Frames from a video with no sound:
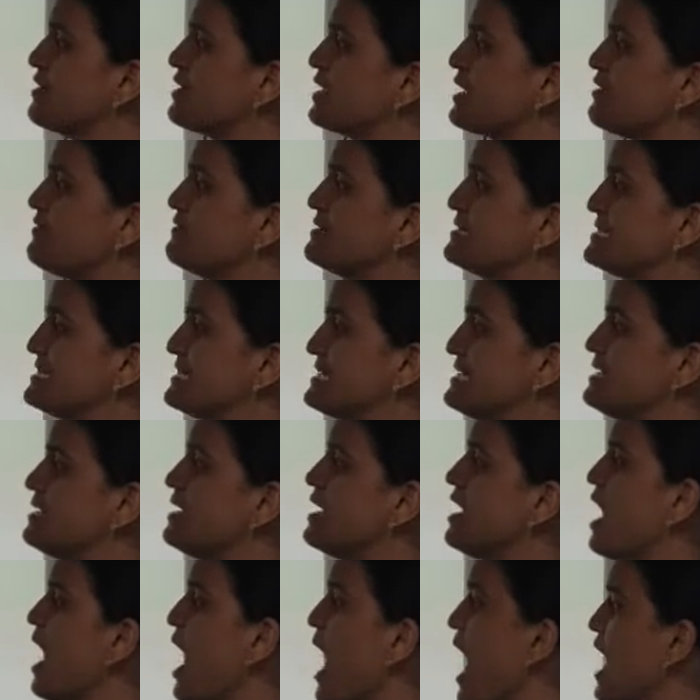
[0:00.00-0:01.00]
we can
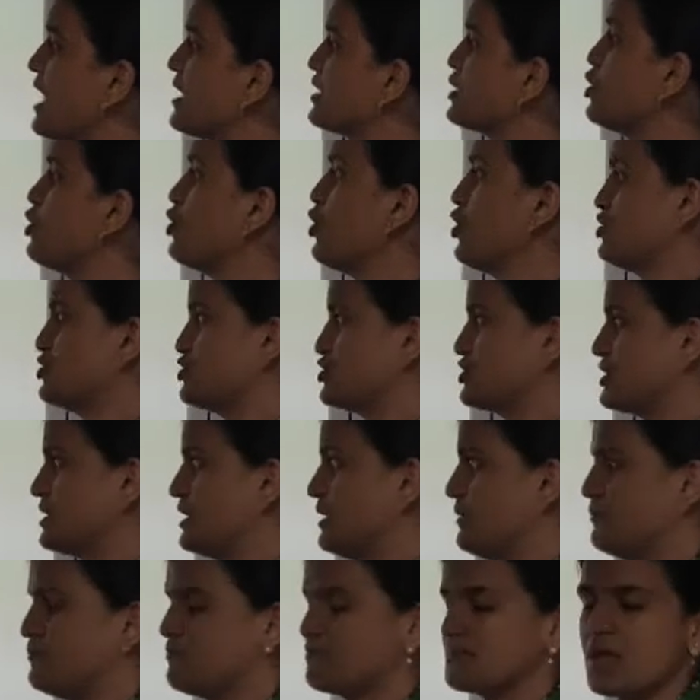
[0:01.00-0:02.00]
see
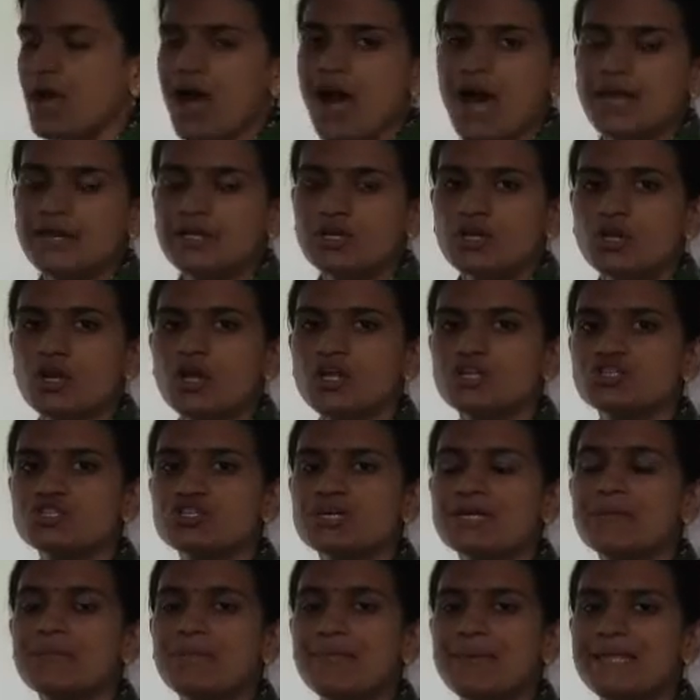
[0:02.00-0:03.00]
archaeological.
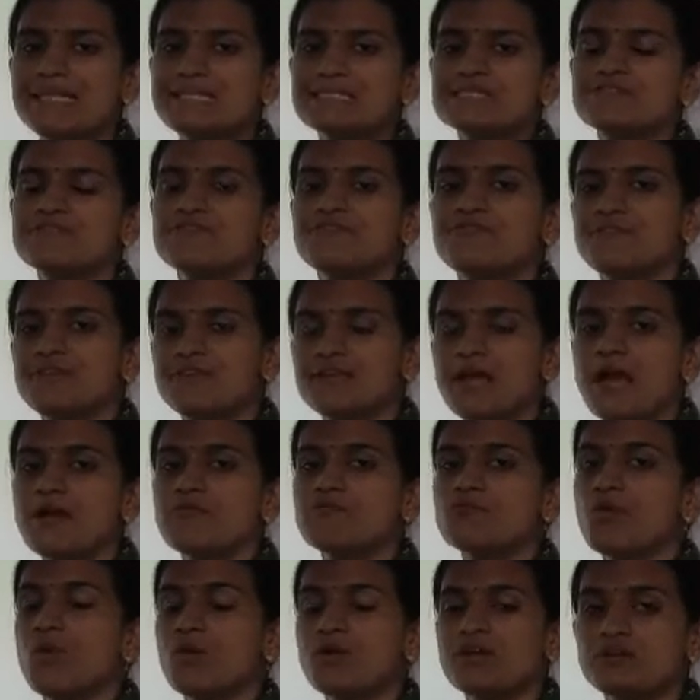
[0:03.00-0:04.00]
Archaeological means we
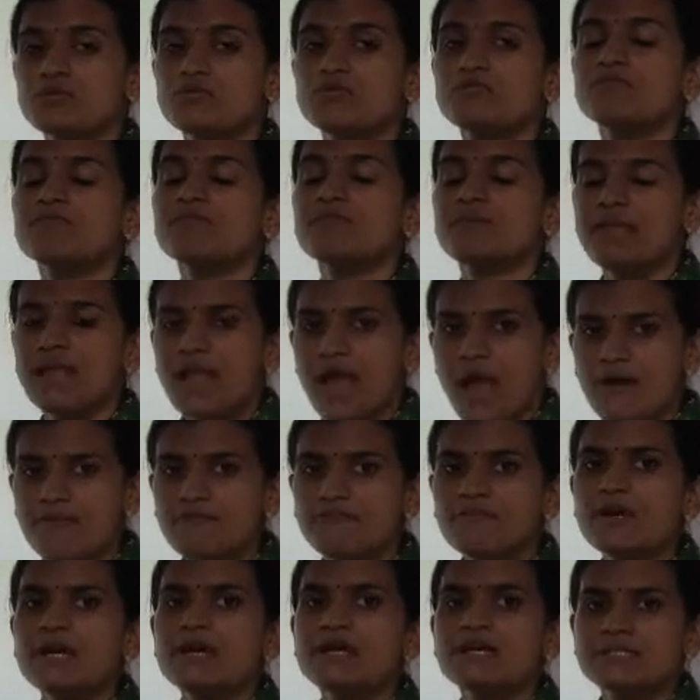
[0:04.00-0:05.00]

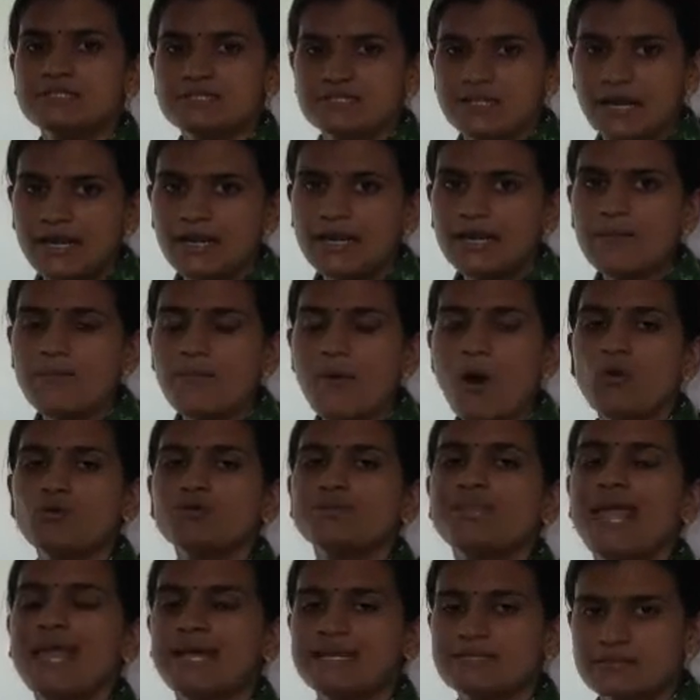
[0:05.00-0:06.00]
have studied
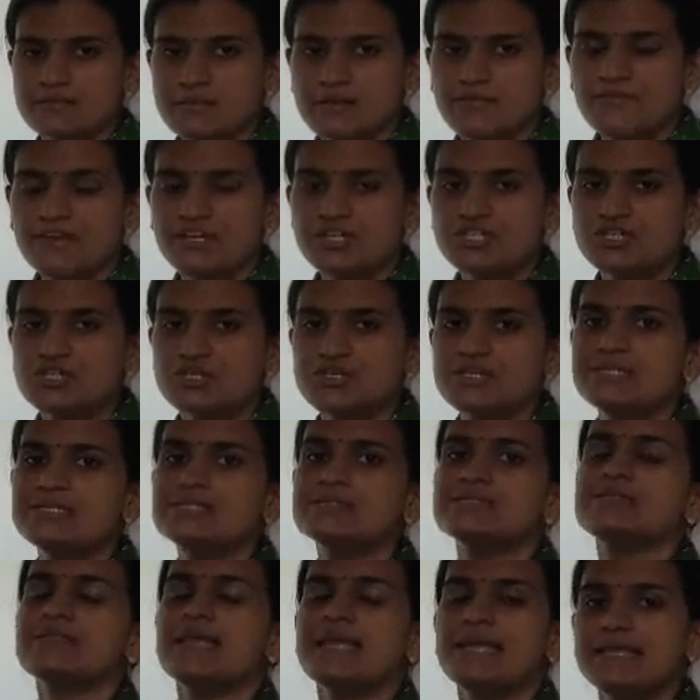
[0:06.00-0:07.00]
about the
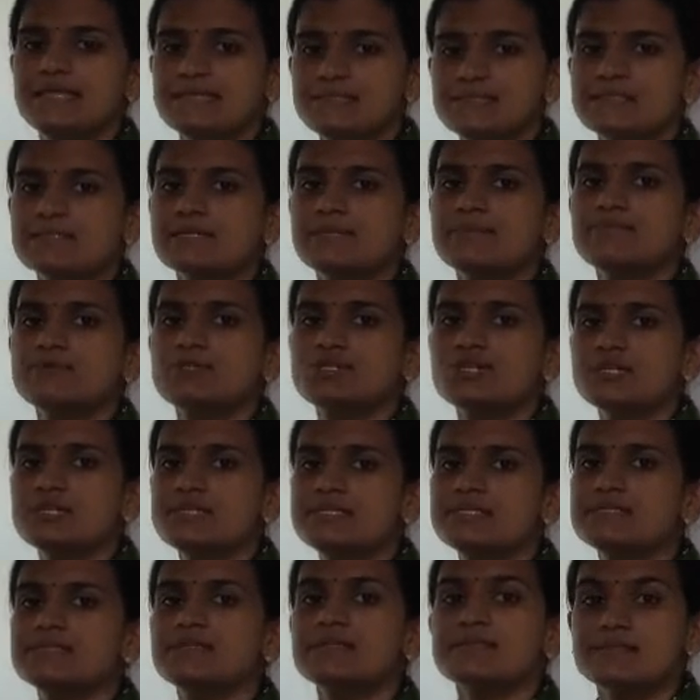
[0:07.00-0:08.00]
excavations, the
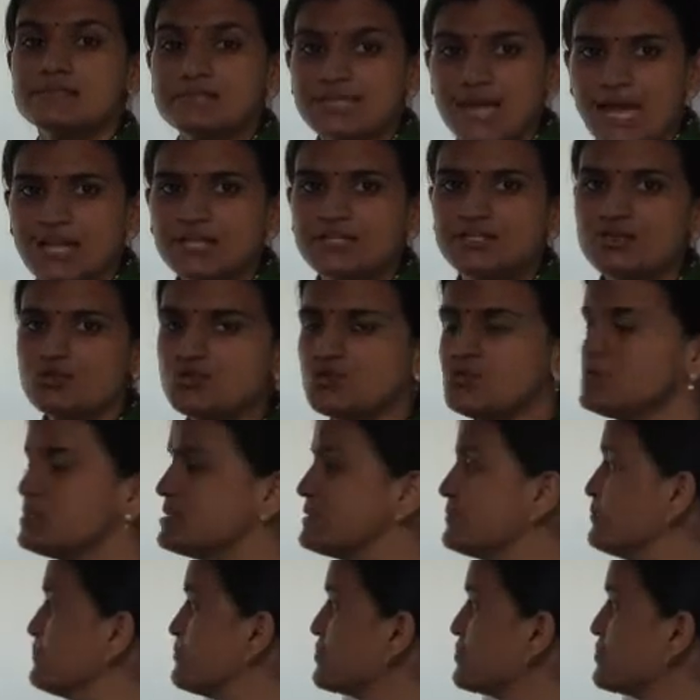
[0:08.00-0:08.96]
inscriptions, the statues.